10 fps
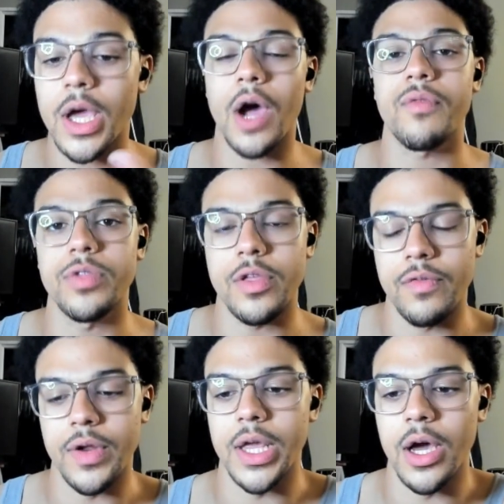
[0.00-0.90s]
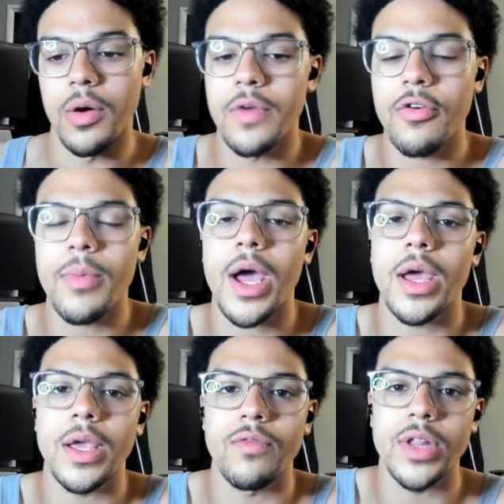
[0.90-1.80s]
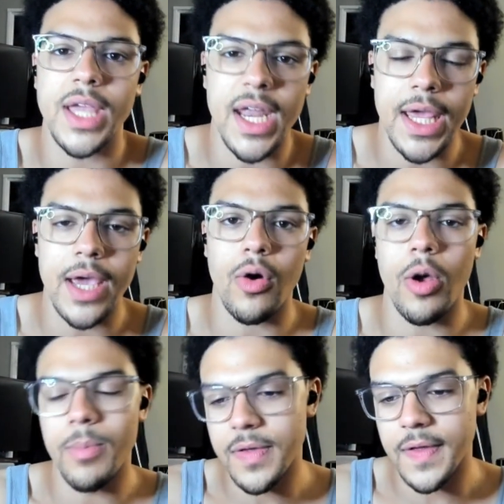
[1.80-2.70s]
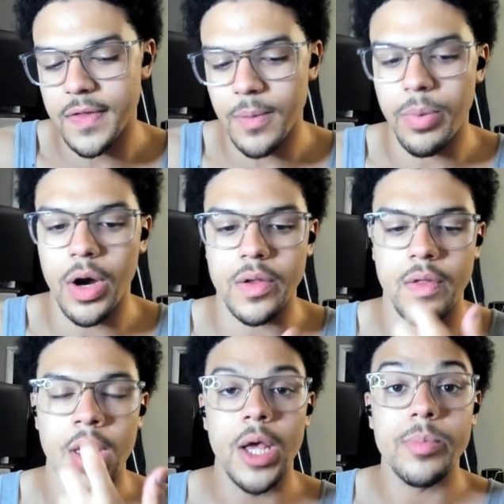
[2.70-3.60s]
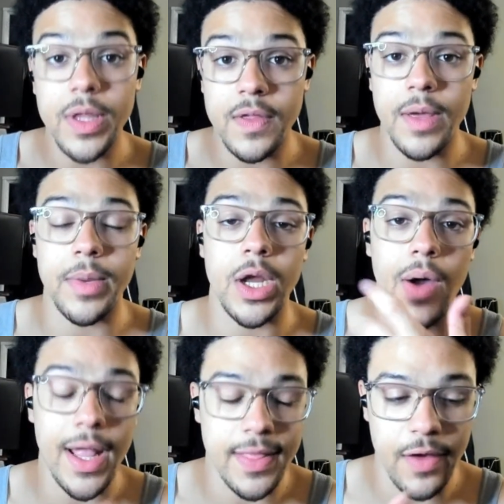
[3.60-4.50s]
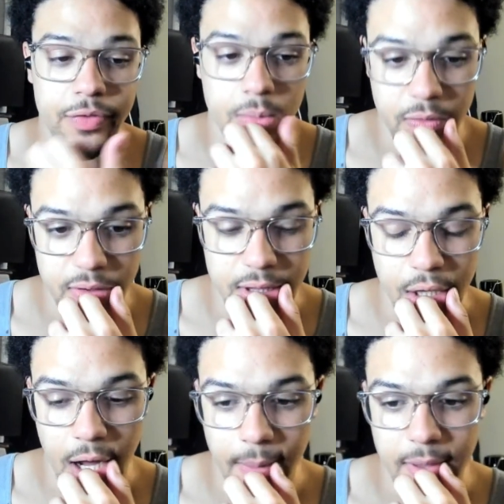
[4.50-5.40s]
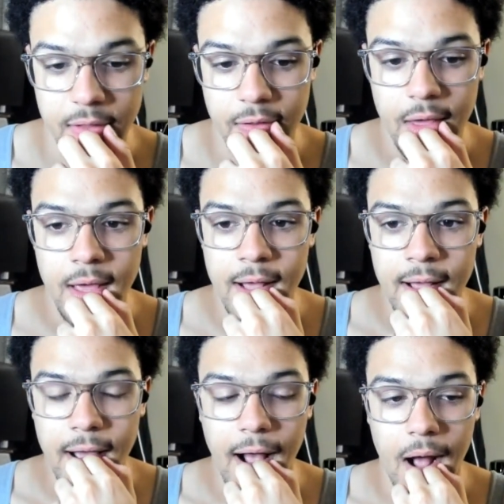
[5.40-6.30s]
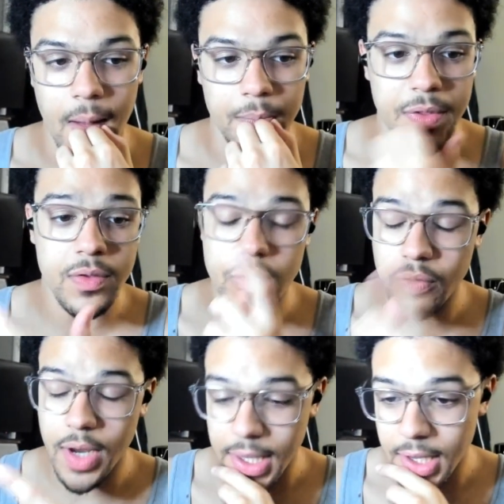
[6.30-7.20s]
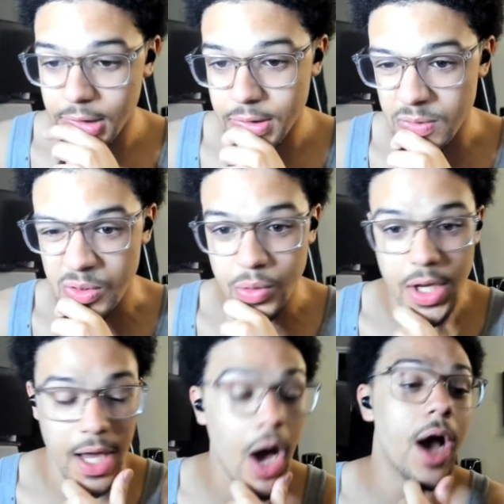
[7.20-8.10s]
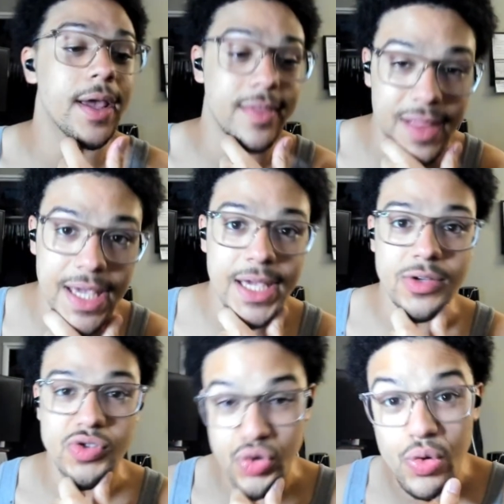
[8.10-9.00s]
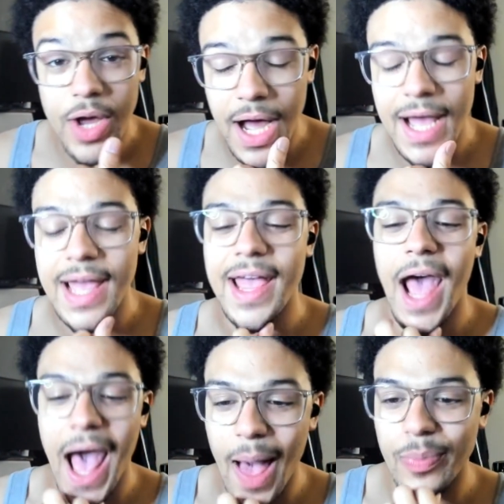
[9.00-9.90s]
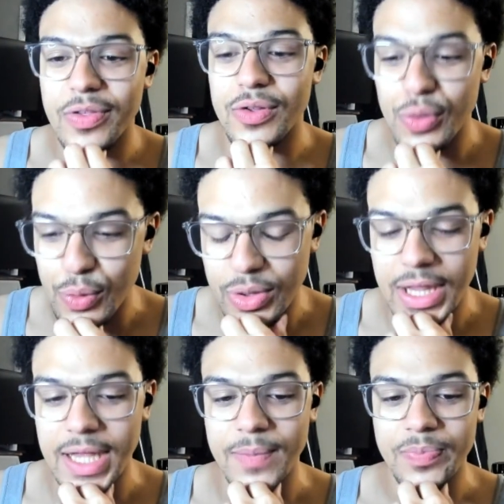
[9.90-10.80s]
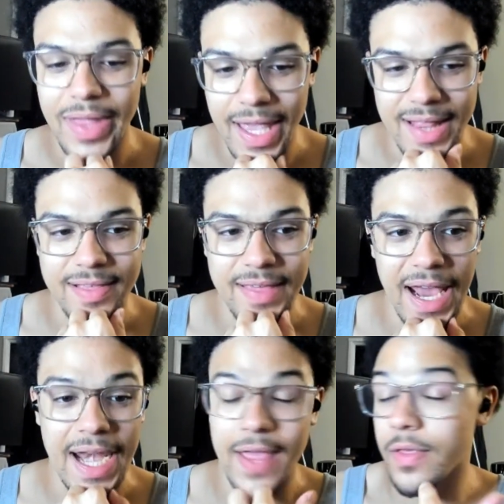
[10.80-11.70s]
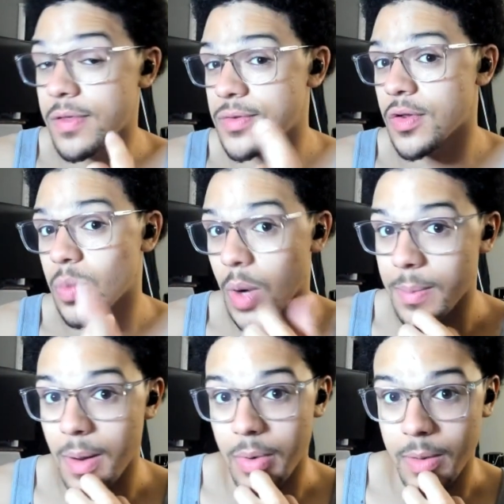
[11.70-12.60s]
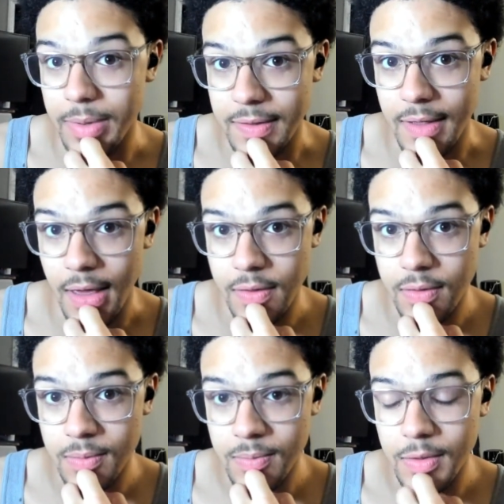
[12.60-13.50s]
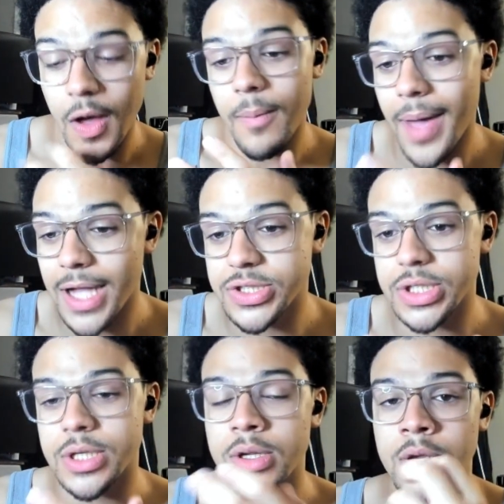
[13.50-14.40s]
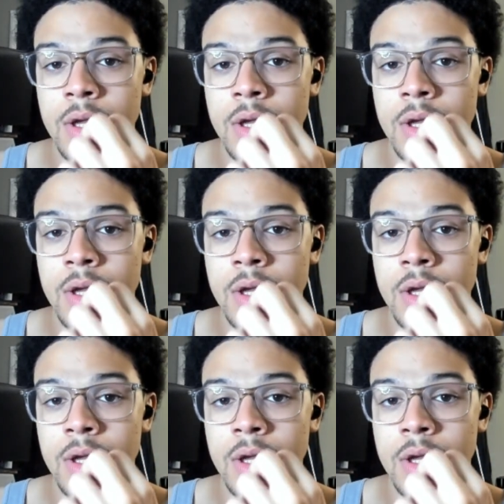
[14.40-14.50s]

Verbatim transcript: got from this video if i'm not really getting it or i'm missing some parts please let me know i definitely will read the comments um this dude right here this dude agust d suga absolutely insane and this is just one member of bts now imagine